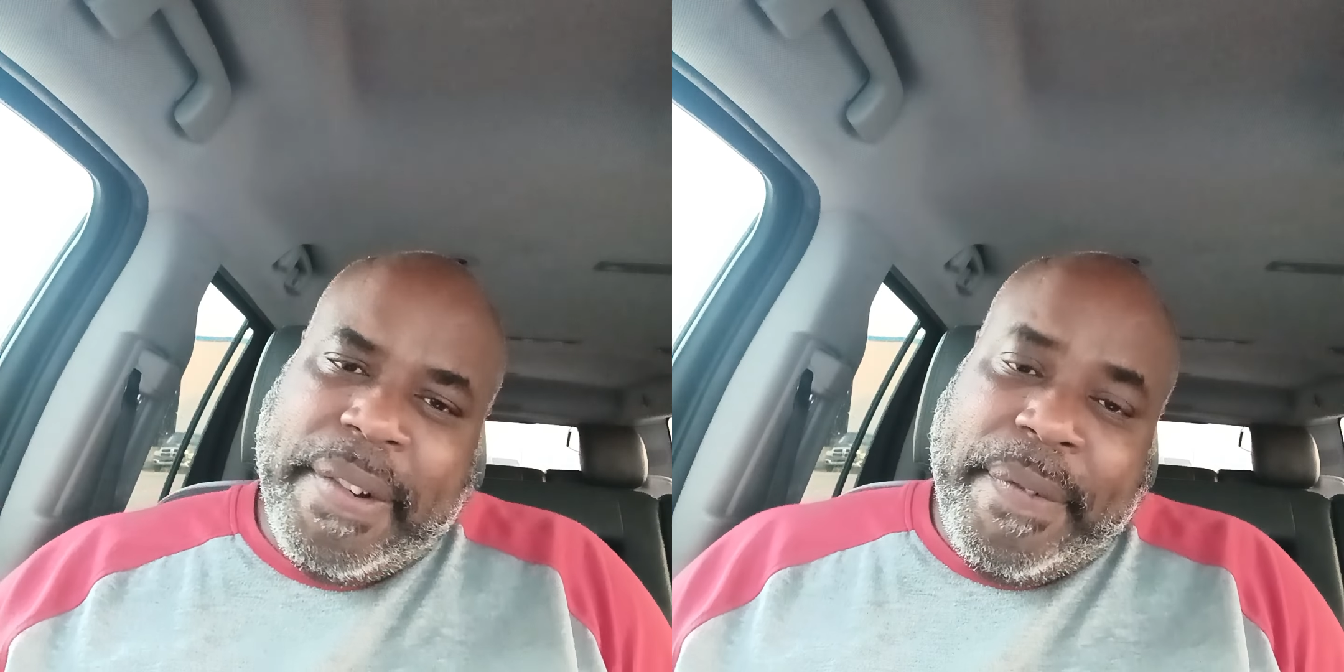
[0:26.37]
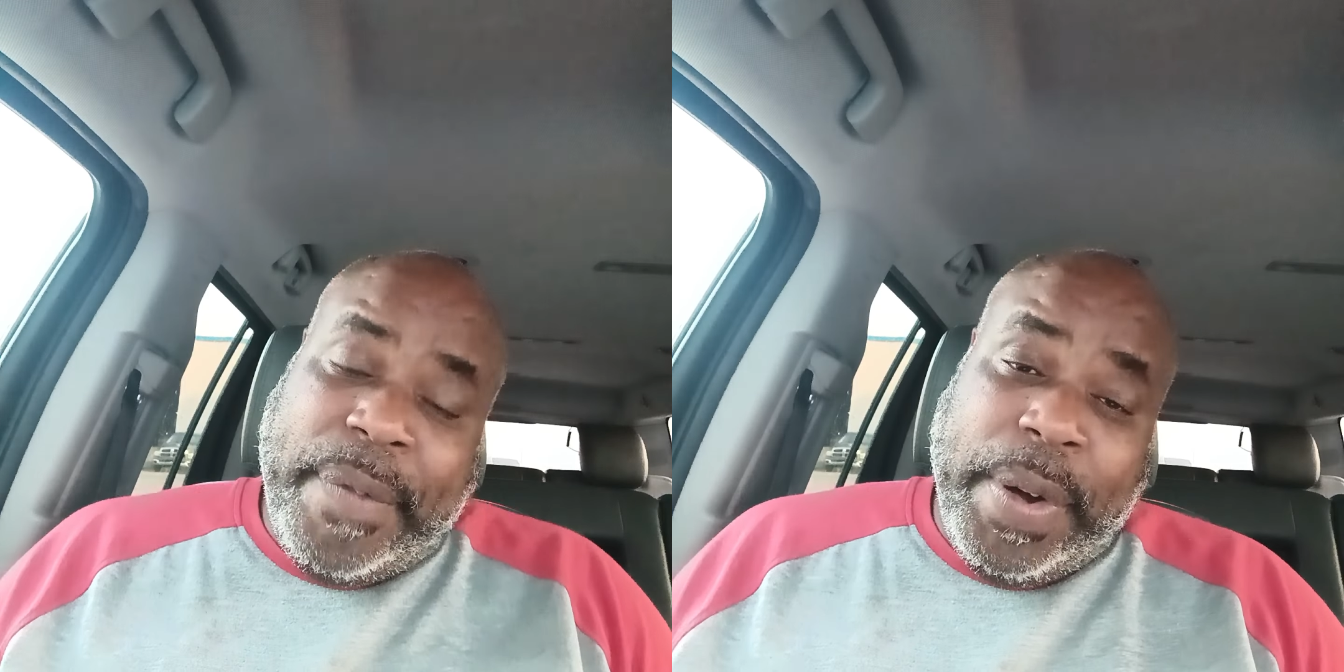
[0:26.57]

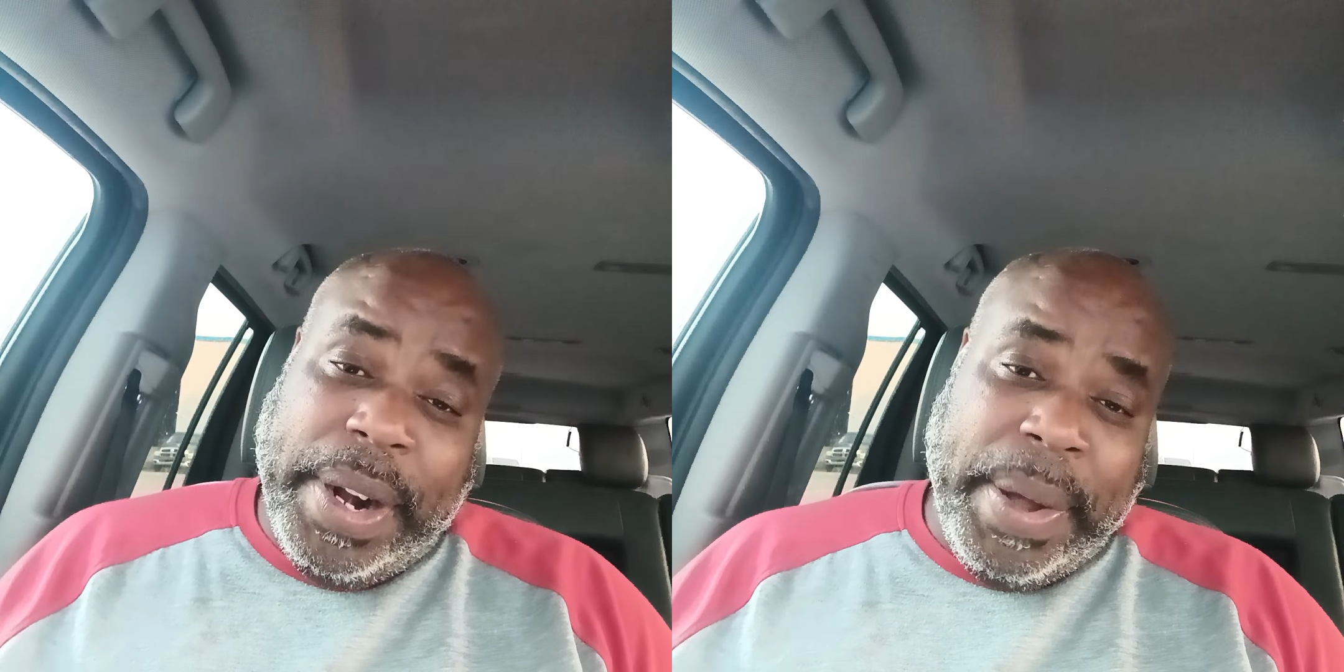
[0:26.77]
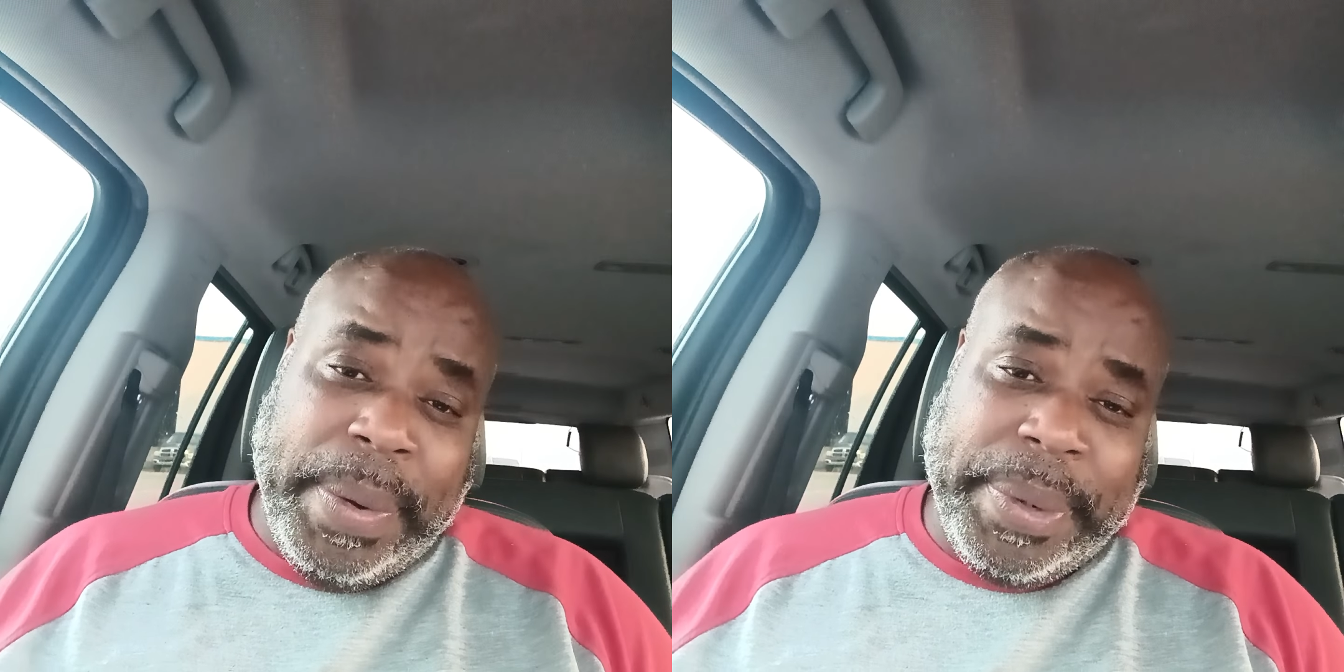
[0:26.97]
for a
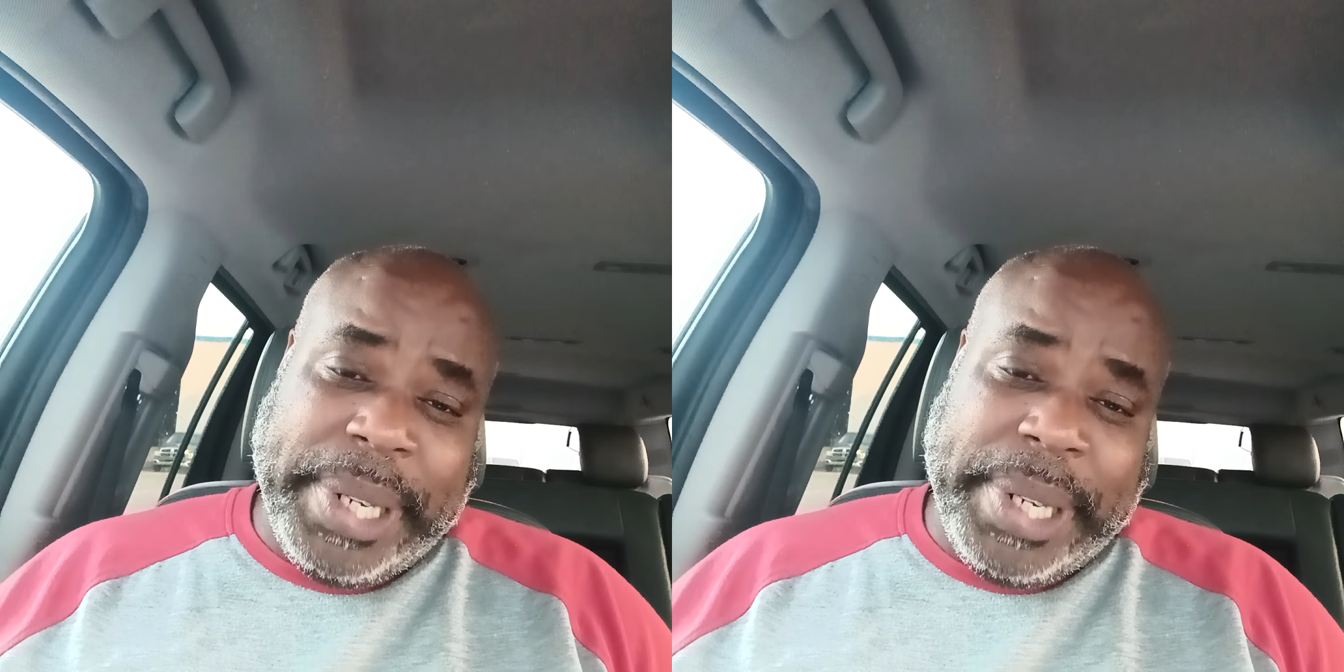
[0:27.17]
long